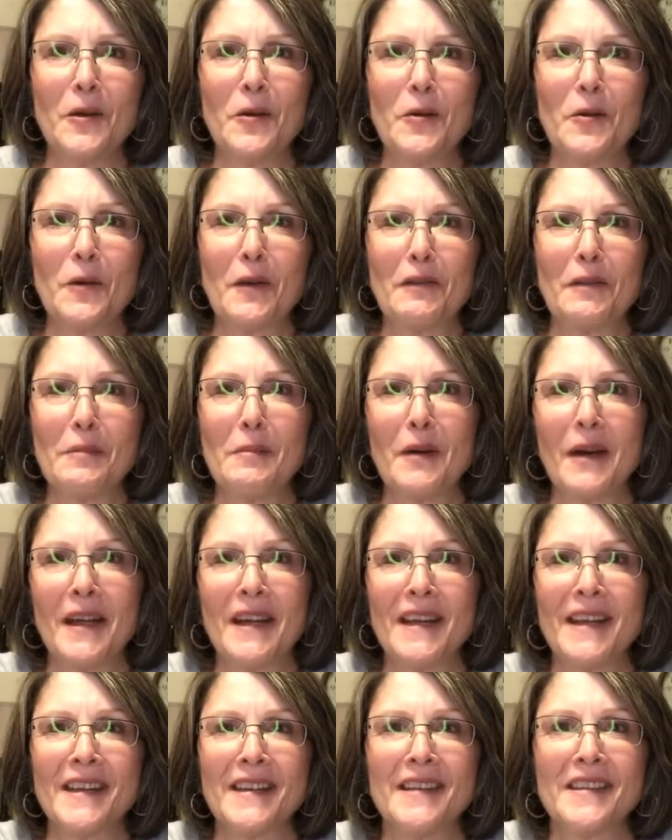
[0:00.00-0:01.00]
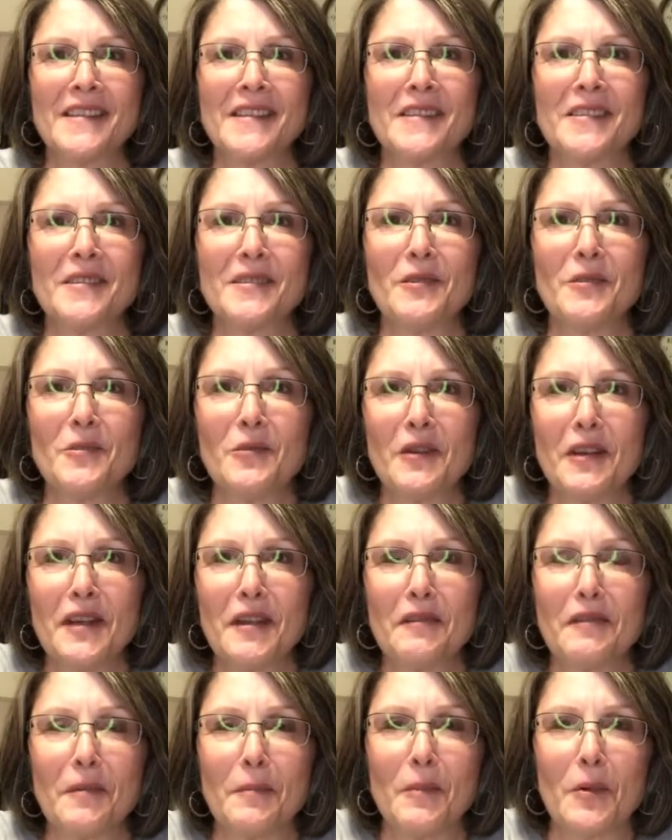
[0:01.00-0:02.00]
Hello everybody, this is Lori
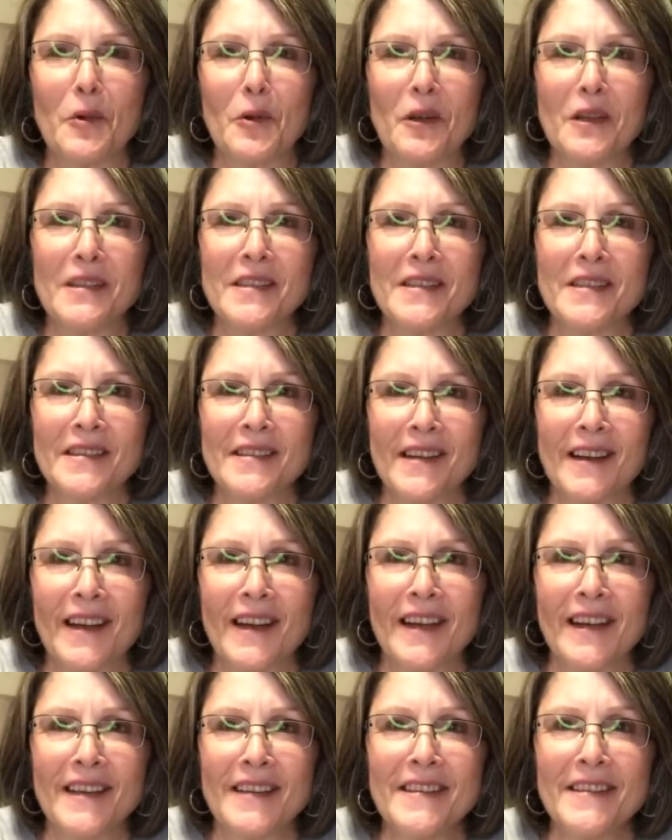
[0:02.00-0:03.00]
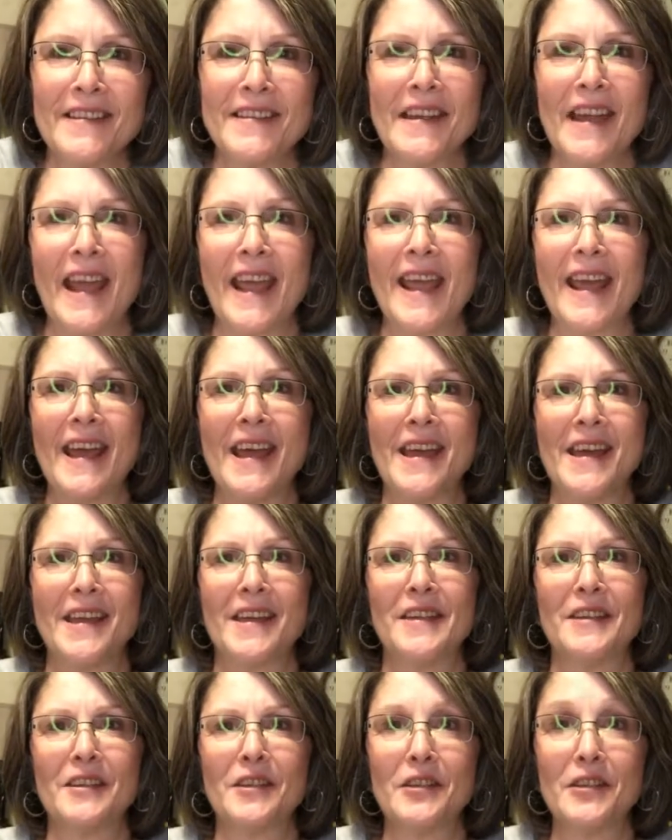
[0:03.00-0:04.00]
from Lori Designs,
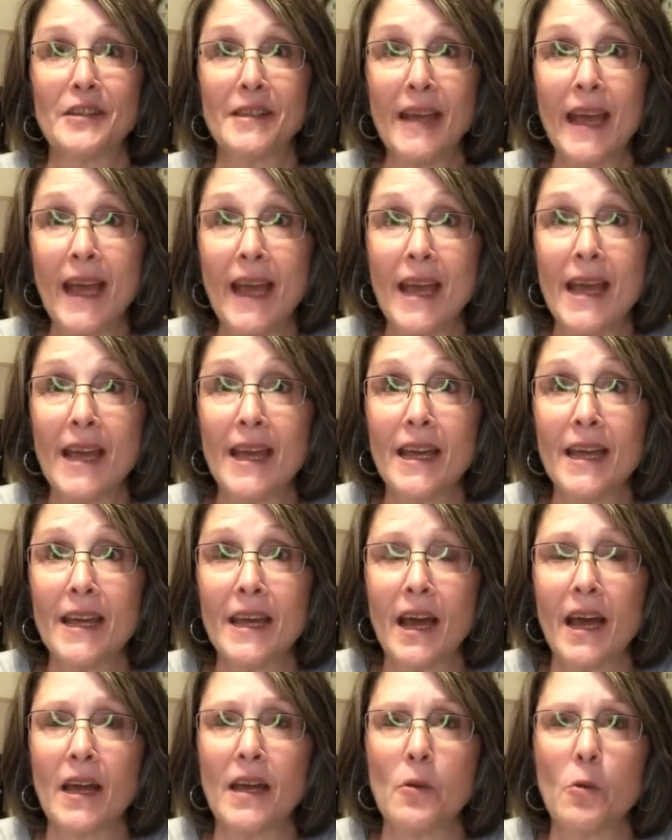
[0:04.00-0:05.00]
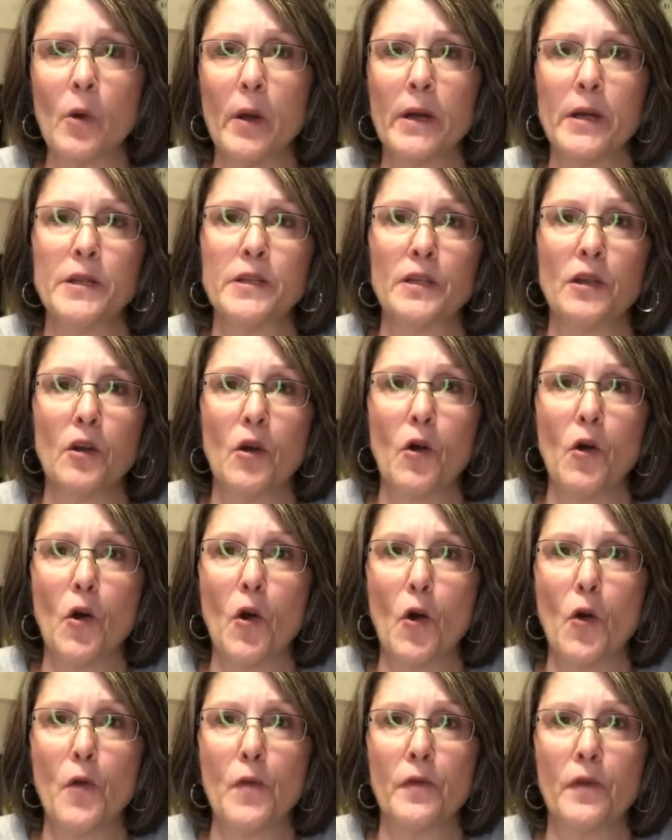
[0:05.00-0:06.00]
and today I wanted to go
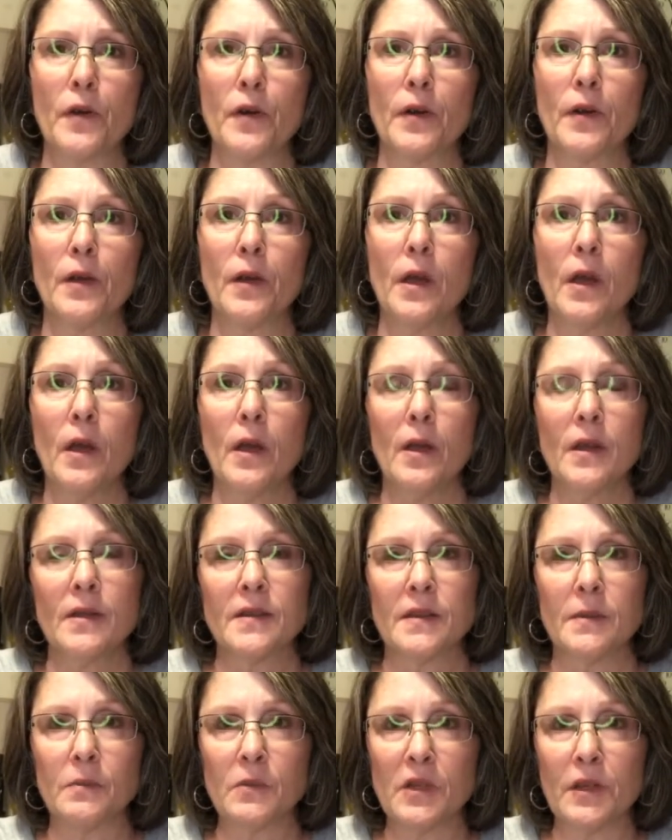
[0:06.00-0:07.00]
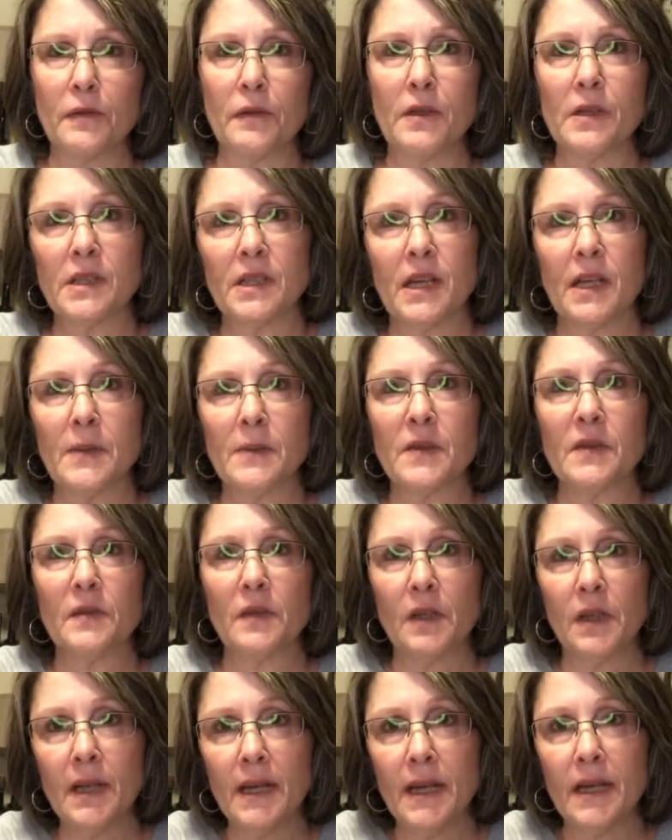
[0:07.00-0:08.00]
over some different types of
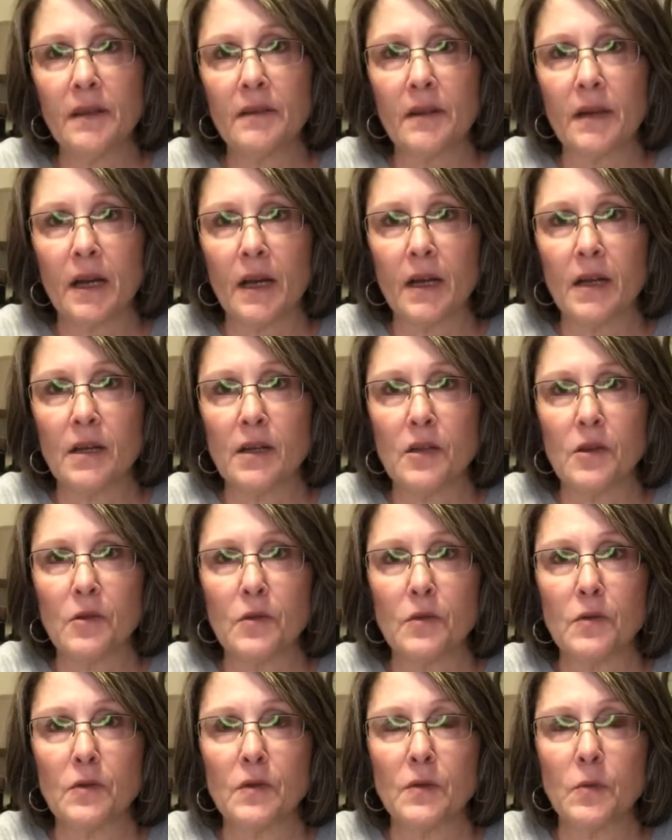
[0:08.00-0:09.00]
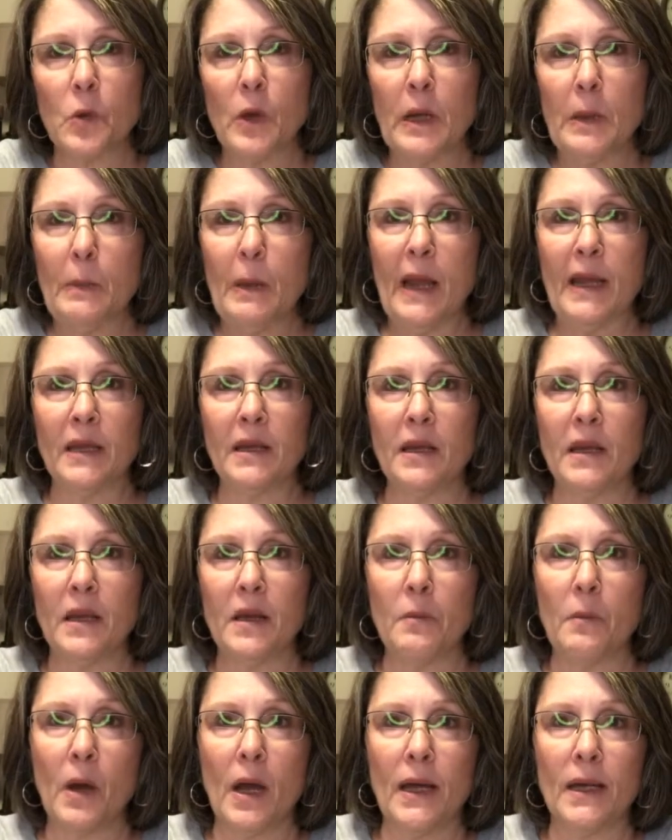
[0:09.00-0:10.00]
clay that I use when
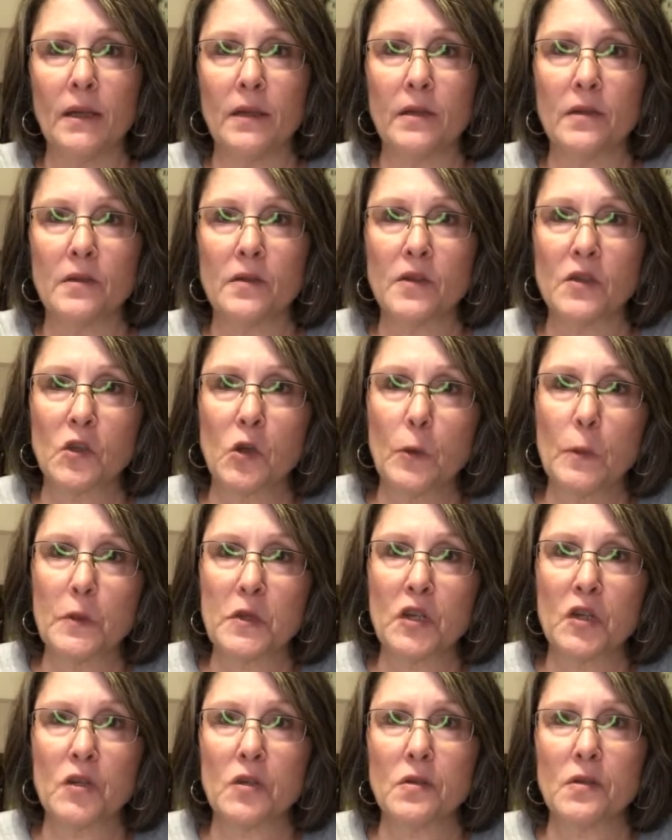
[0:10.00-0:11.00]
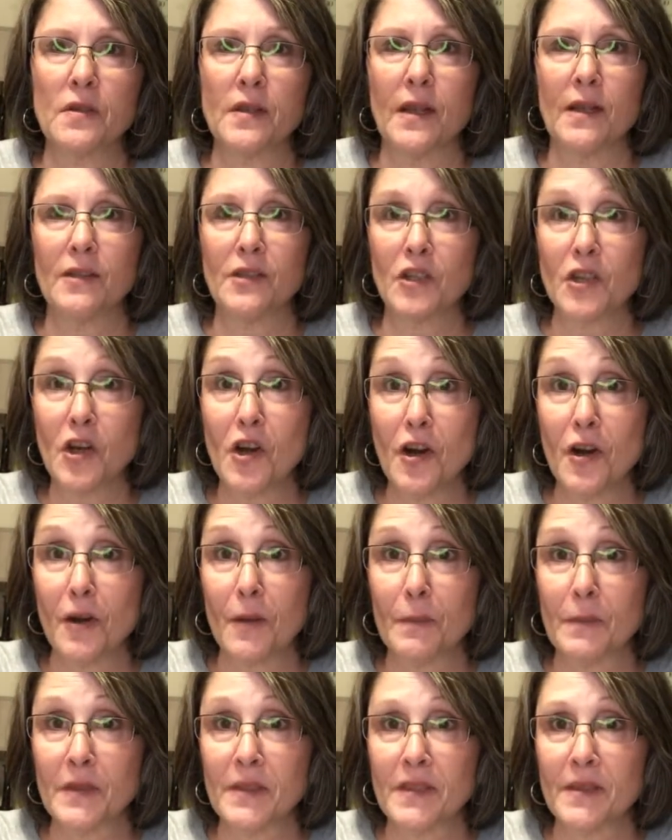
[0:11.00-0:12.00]
making my little sculptures and
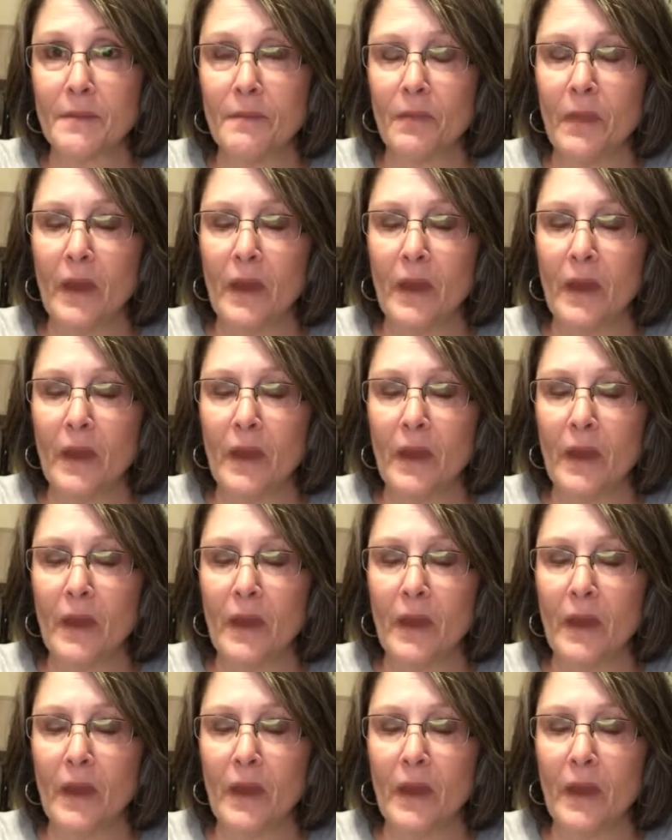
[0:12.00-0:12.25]
charms.